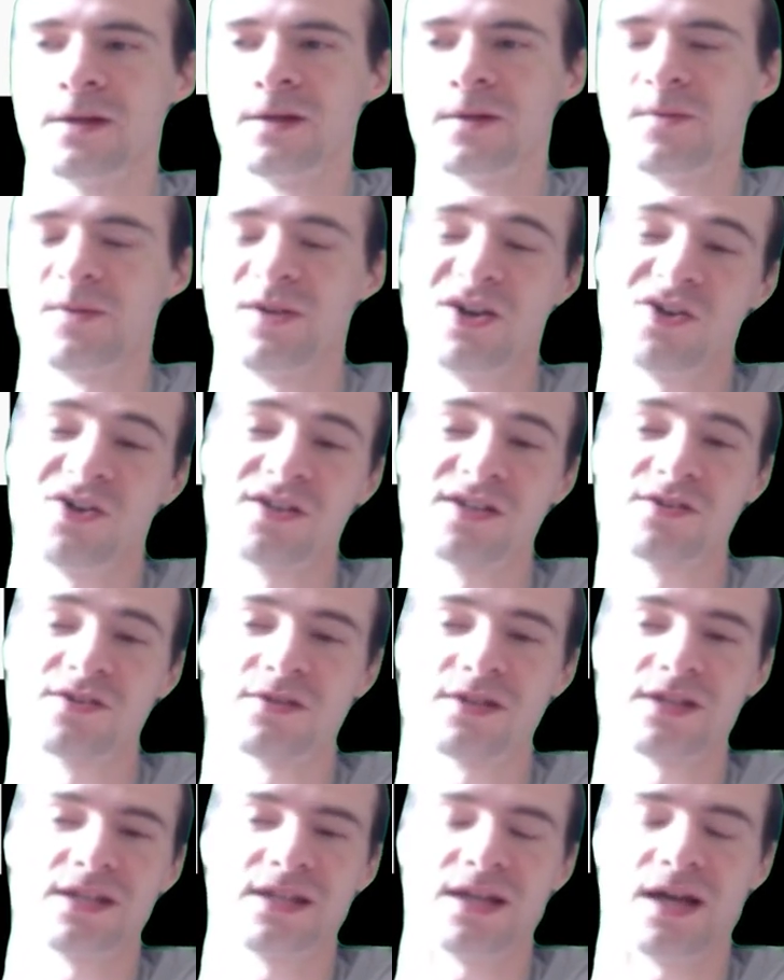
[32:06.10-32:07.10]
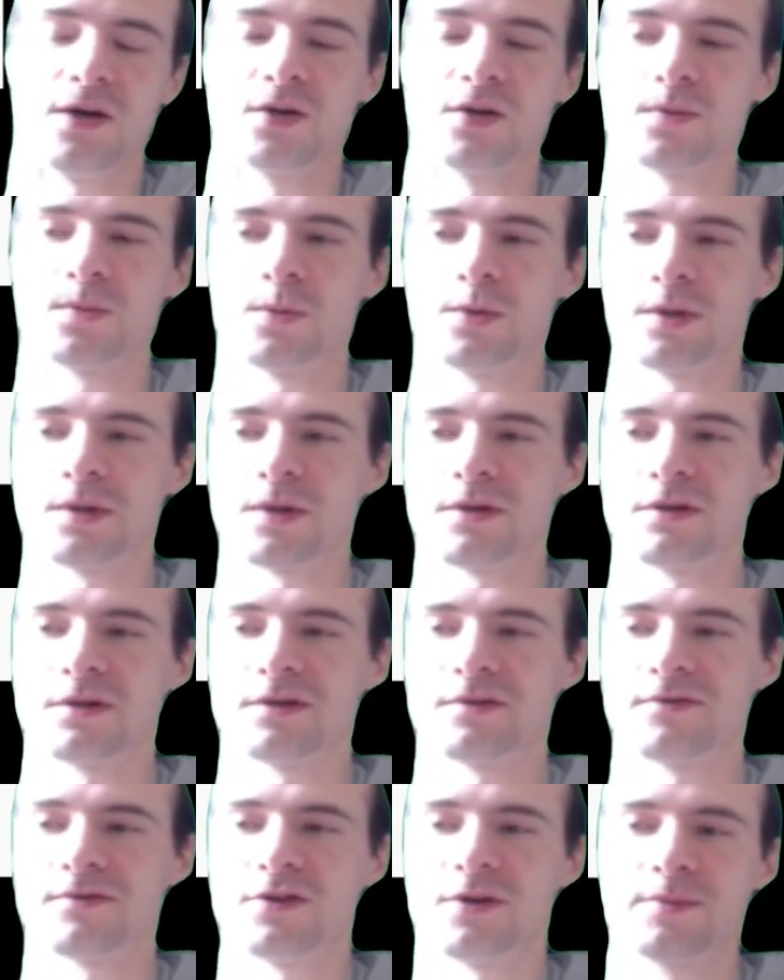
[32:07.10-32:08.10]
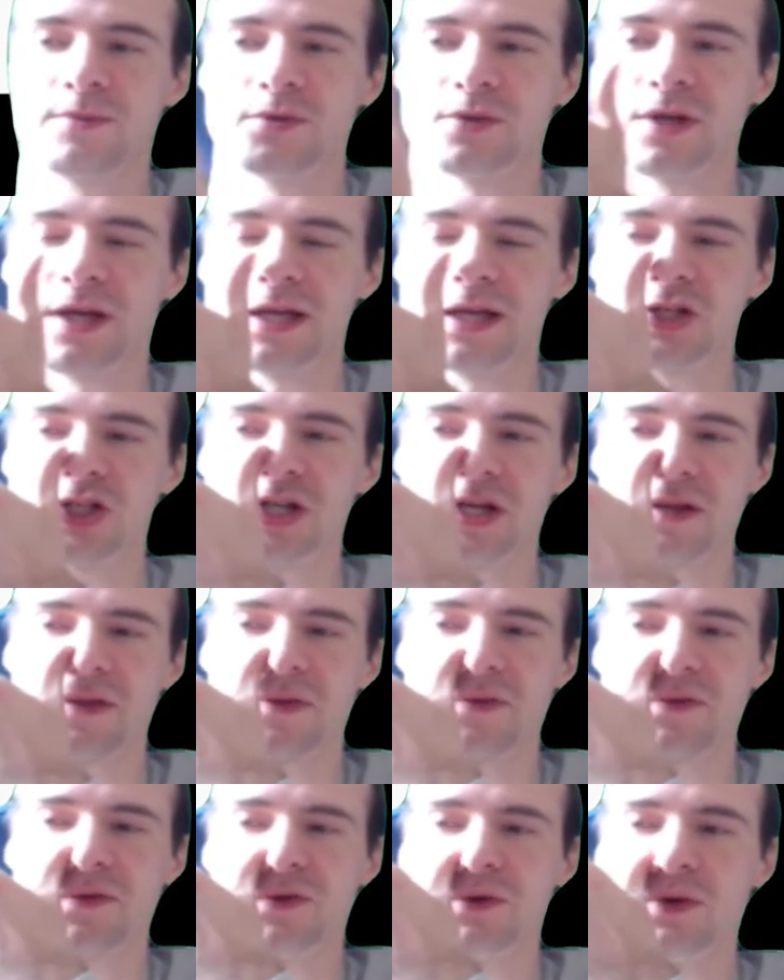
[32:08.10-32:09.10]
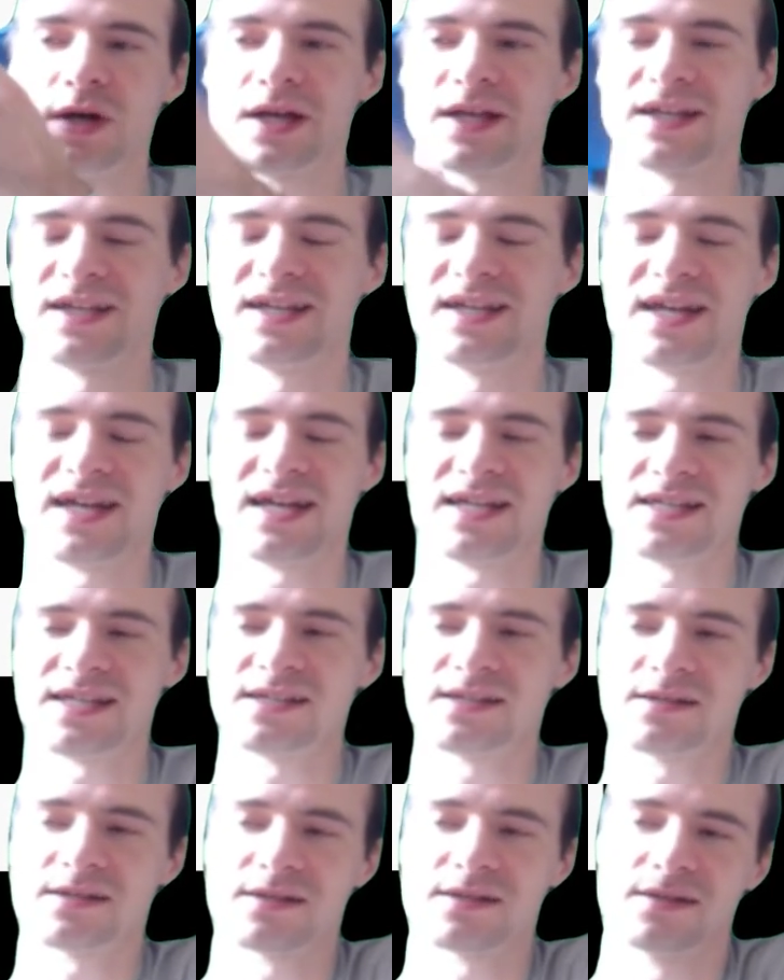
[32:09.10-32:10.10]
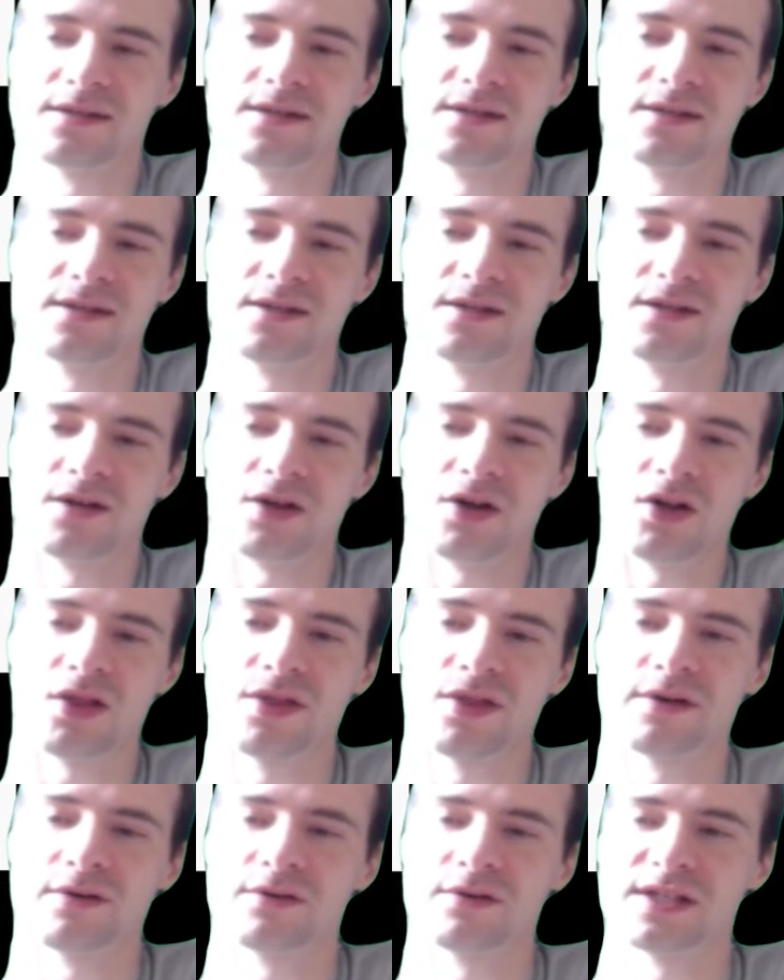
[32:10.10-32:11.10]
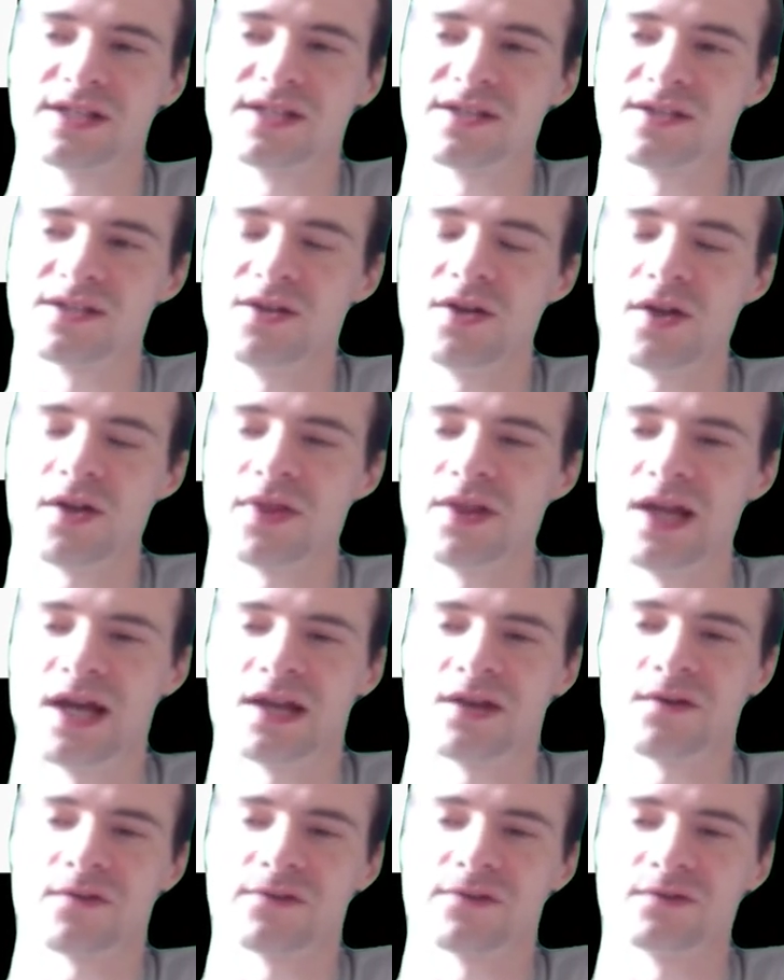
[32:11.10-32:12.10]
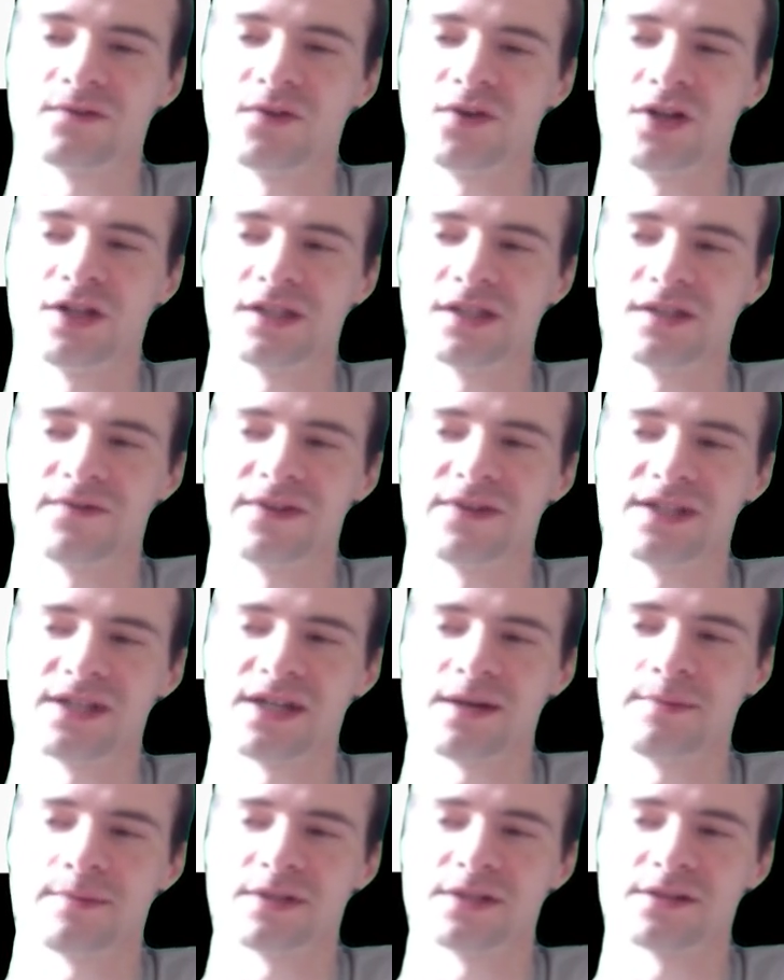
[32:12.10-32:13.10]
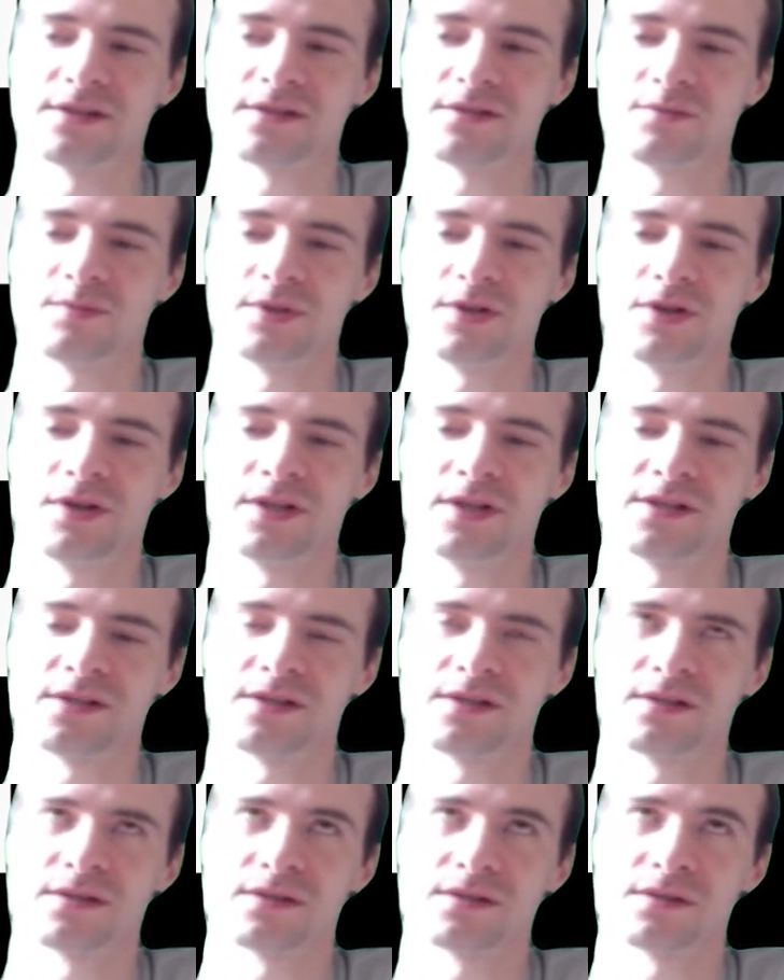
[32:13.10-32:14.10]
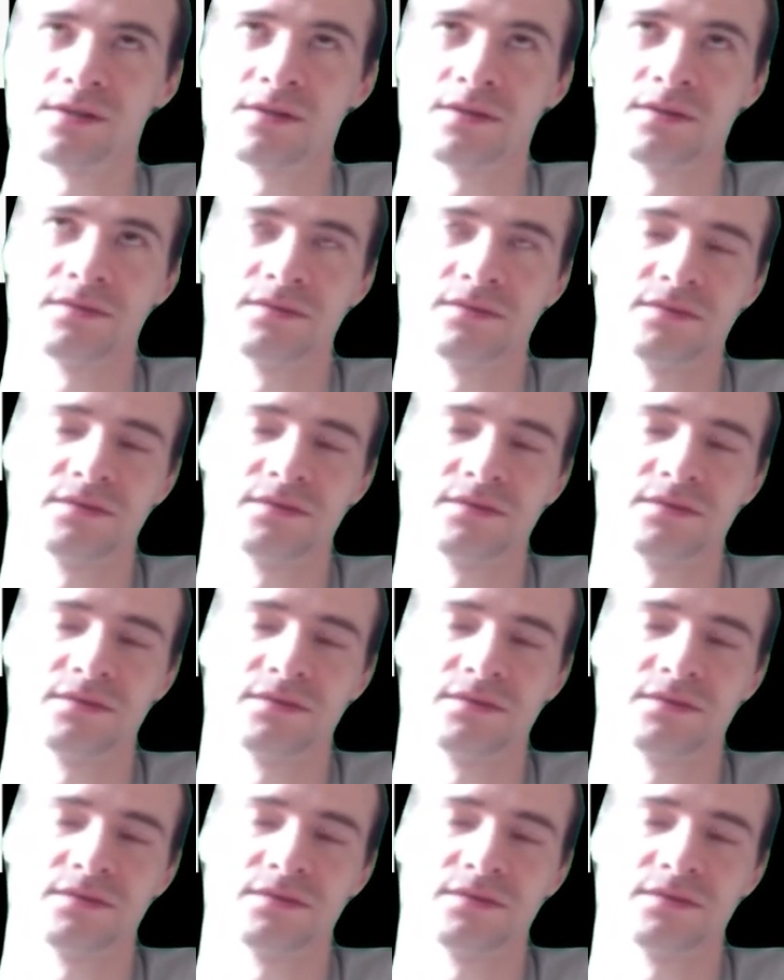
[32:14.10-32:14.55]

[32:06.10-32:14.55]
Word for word: We also don't want the flop to get checked through, I guess. Although it's not the end of the world if it happens, to be honest. So,